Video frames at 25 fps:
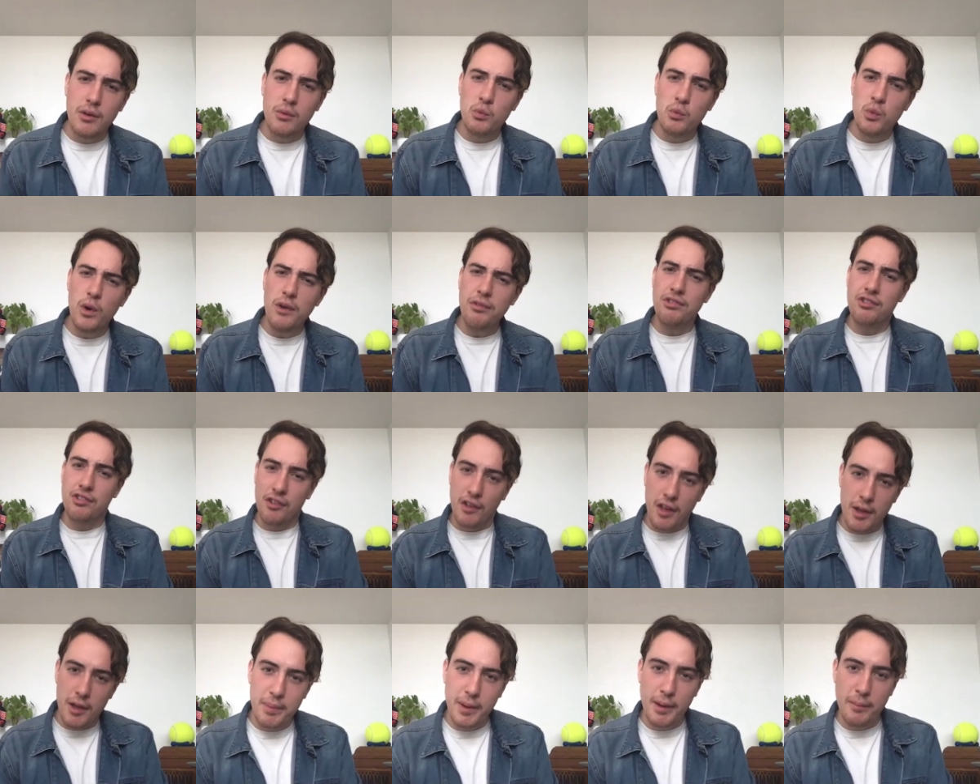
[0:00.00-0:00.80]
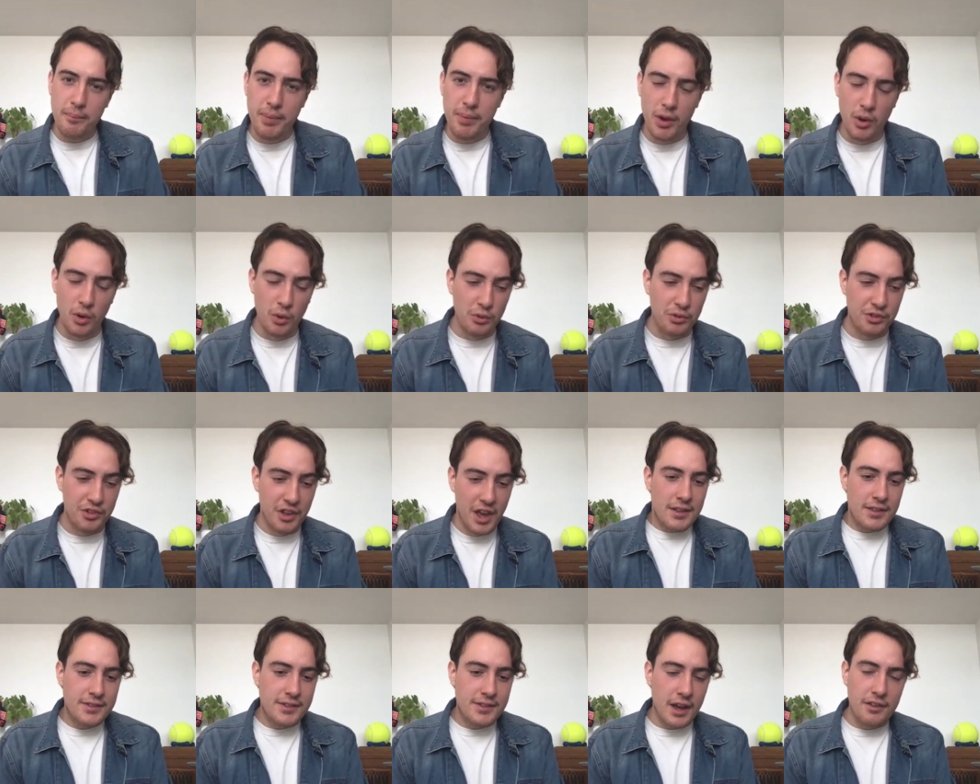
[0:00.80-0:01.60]
With sleeping pills,
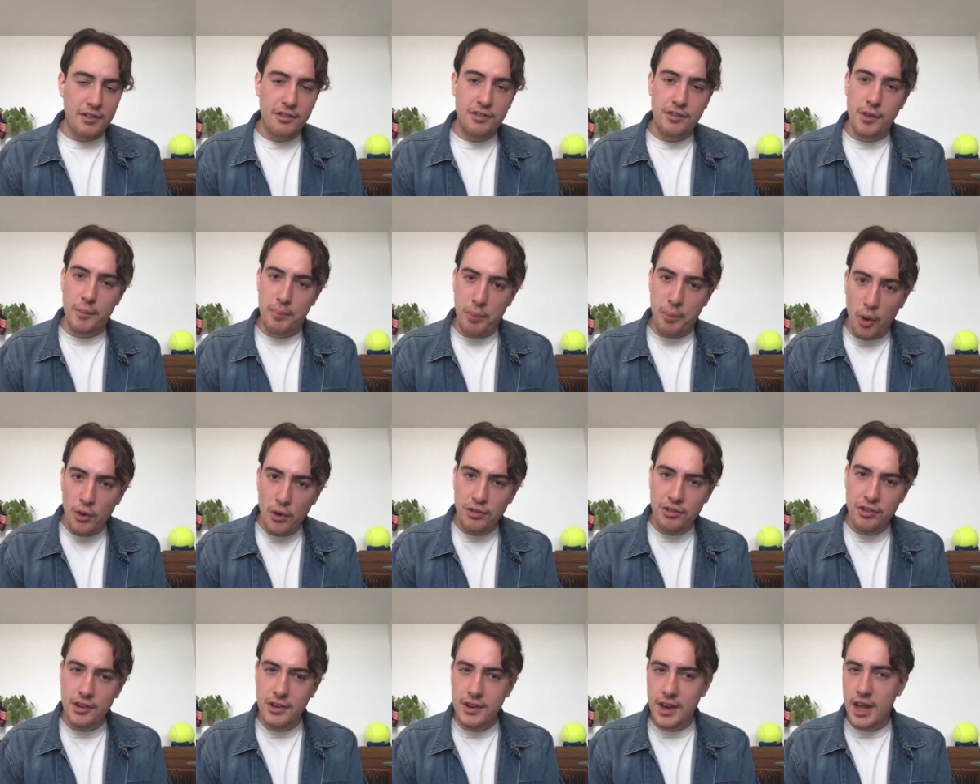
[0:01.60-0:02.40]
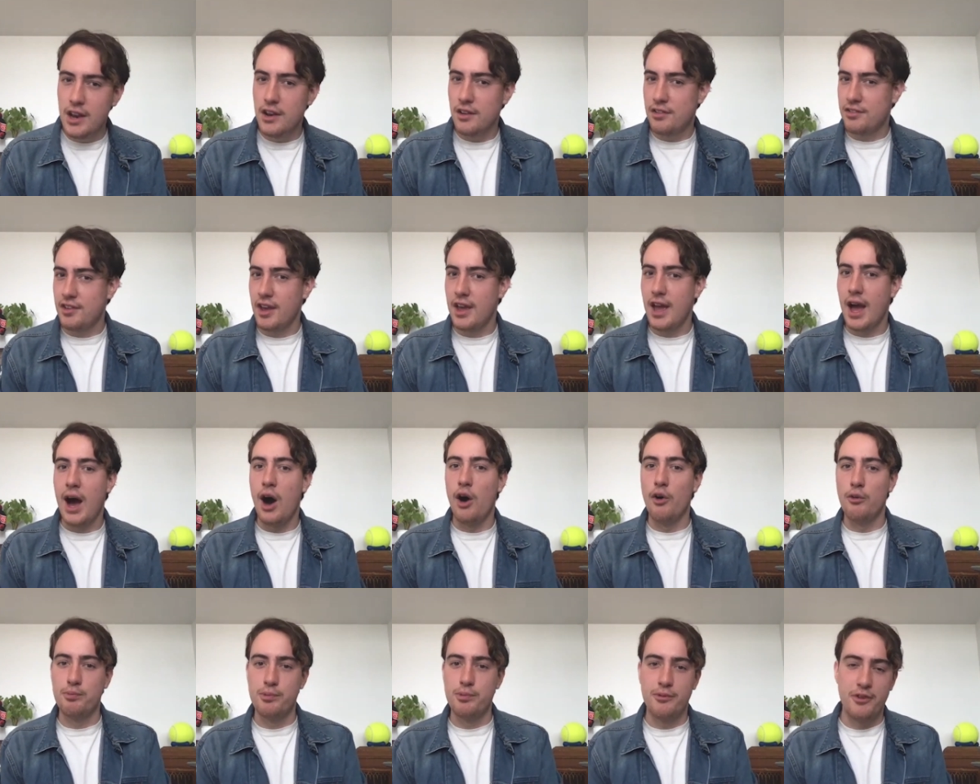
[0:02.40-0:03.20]
does the person need to see a
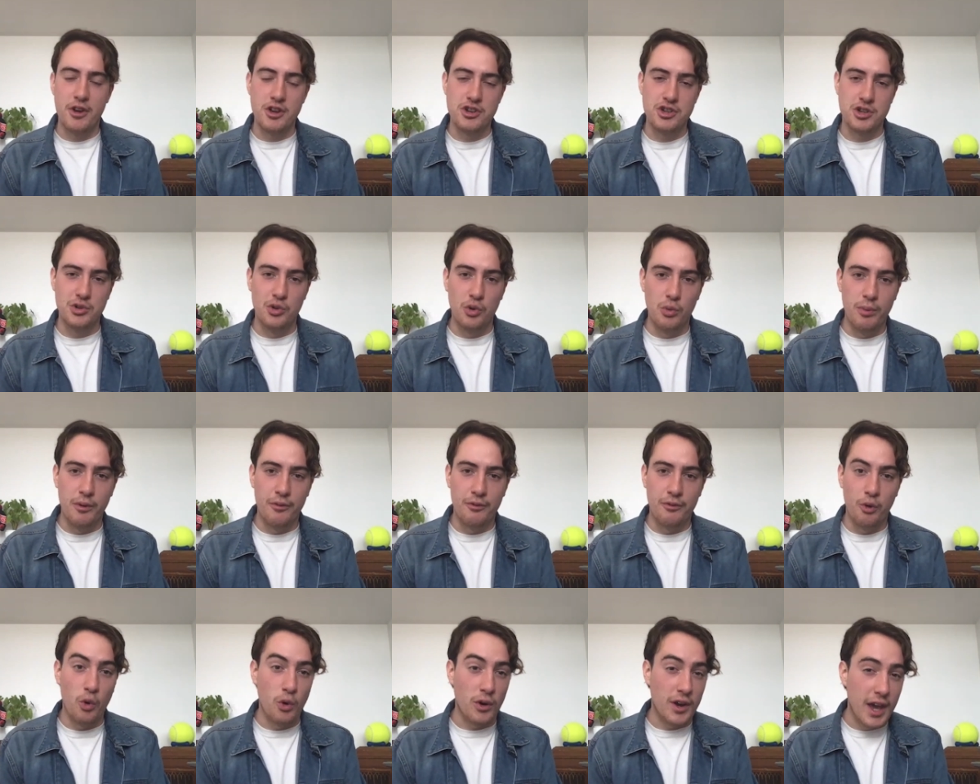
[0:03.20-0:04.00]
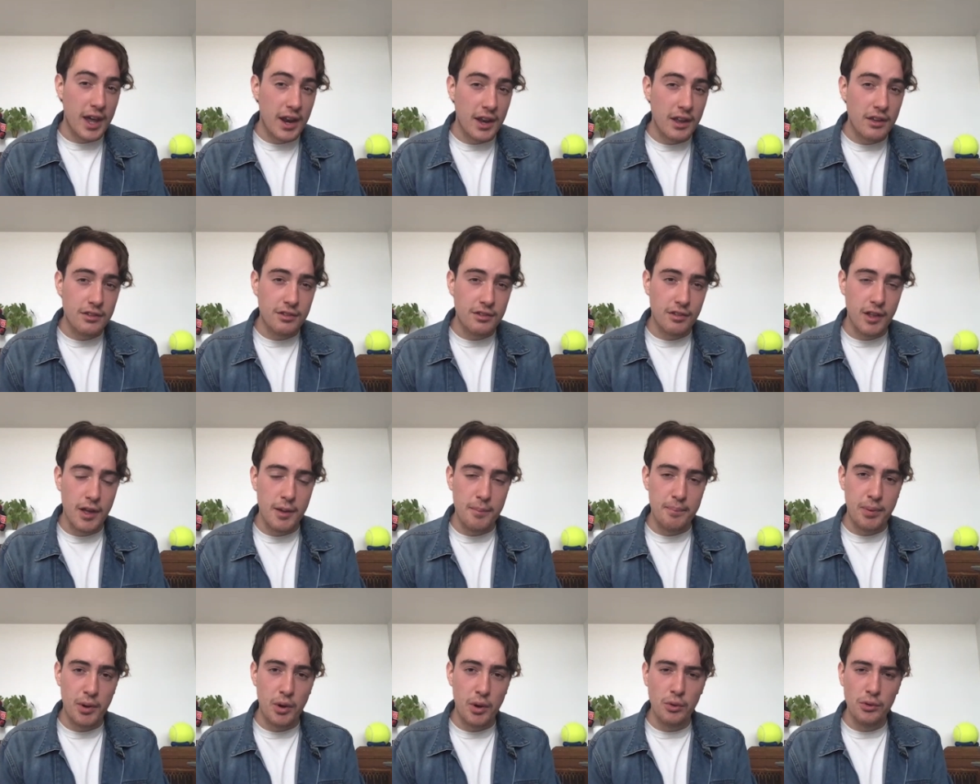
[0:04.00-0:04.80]
health professional before getting
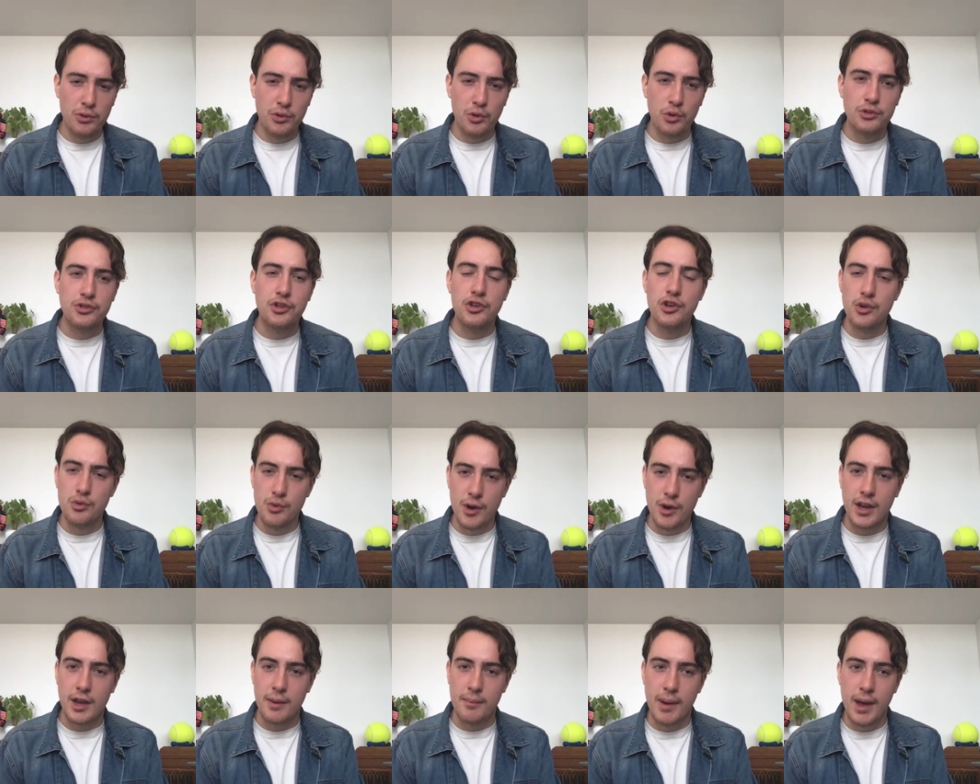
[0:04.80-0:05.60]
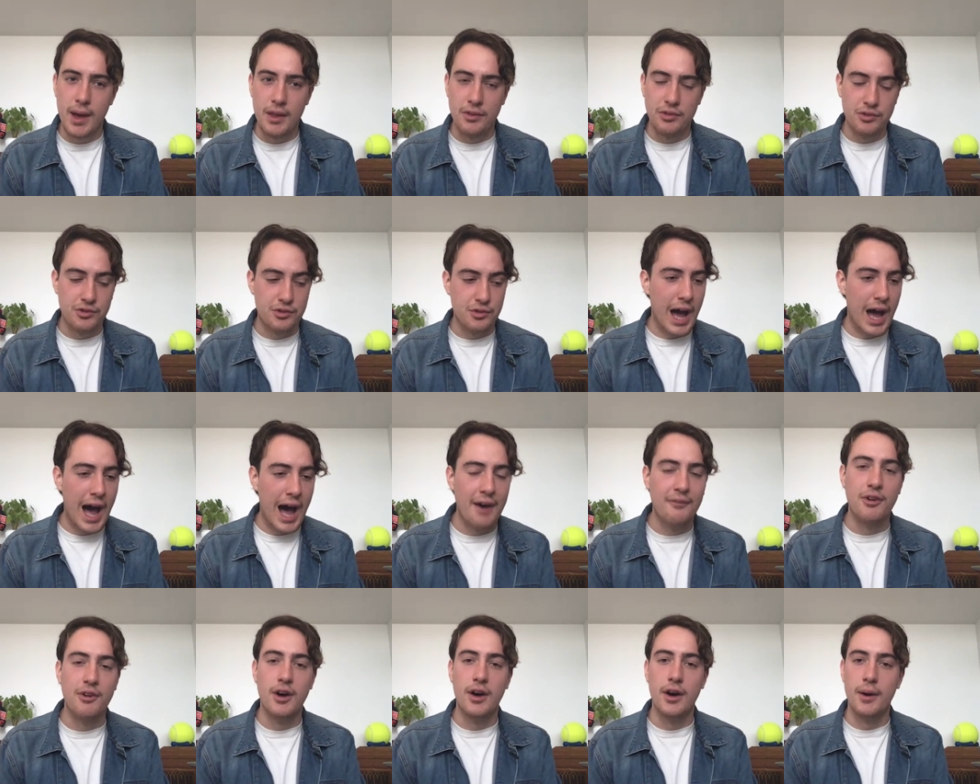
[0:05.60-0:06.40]
sleep pills, or do you recommend
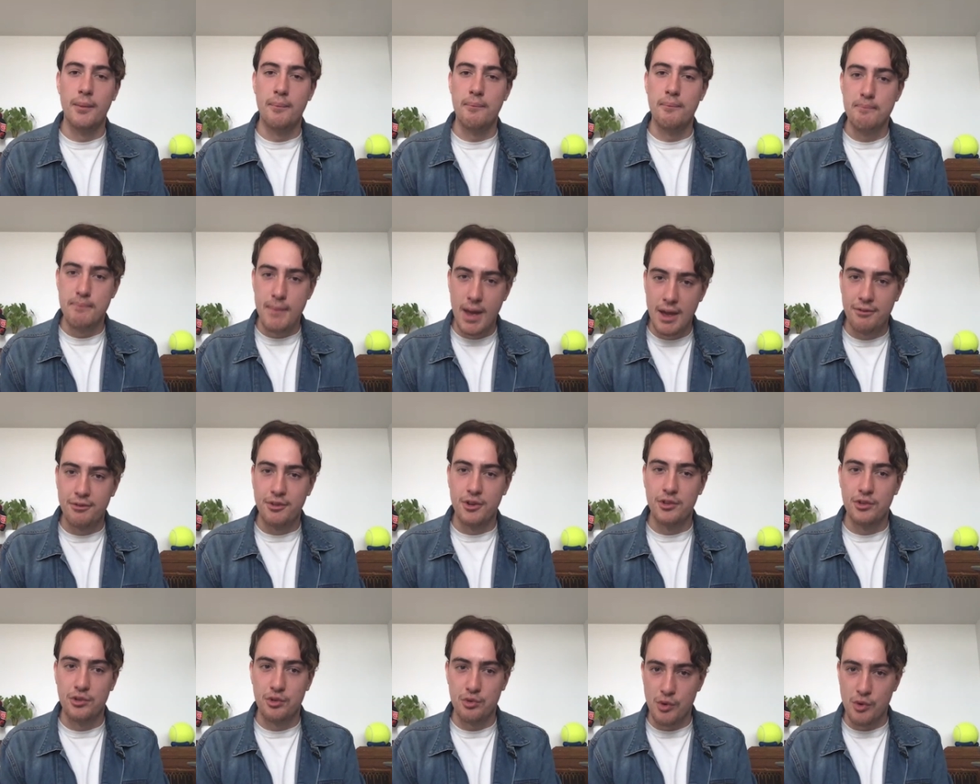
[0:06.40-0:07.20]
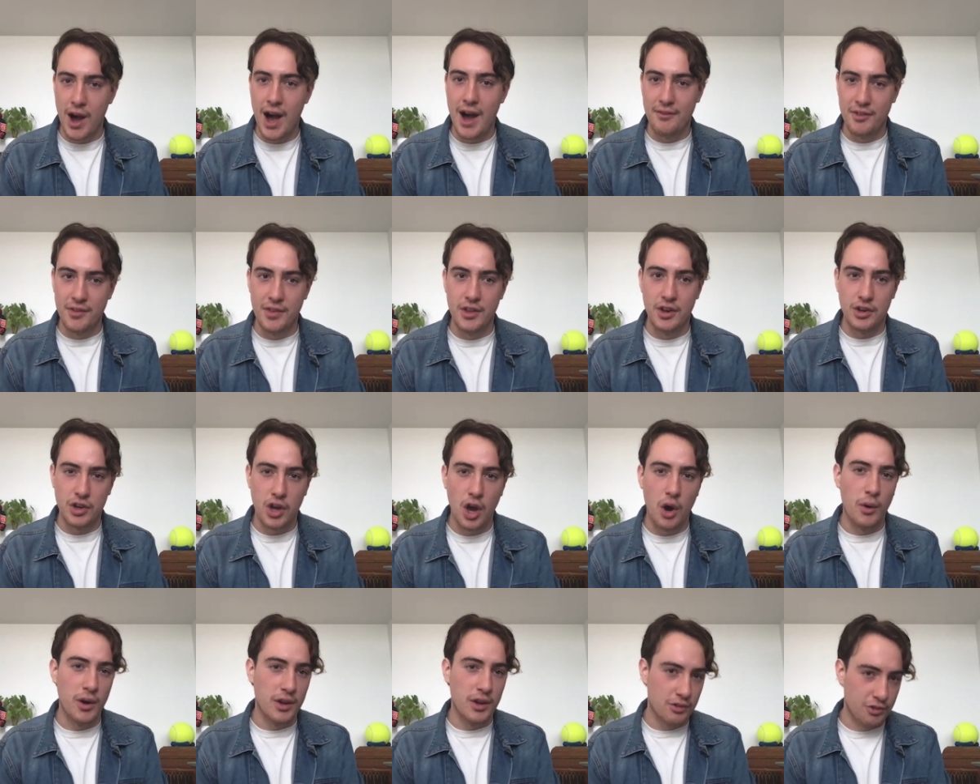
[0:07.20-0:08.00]
other methods rather than
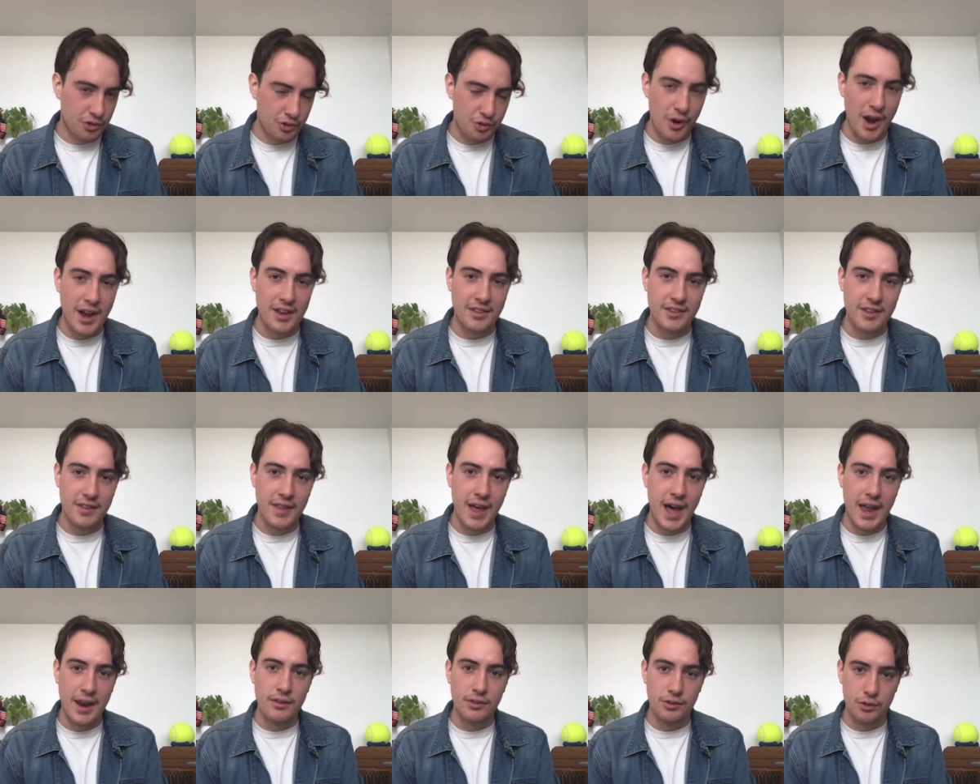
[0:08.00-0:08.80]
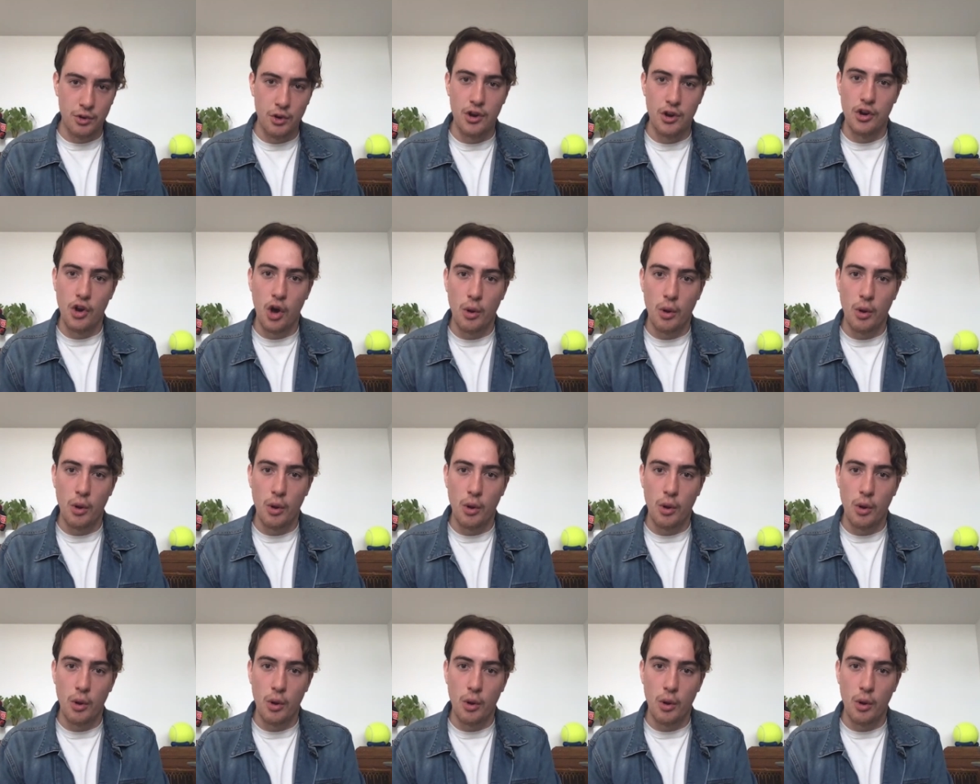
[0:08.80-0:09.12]
going straight to that certain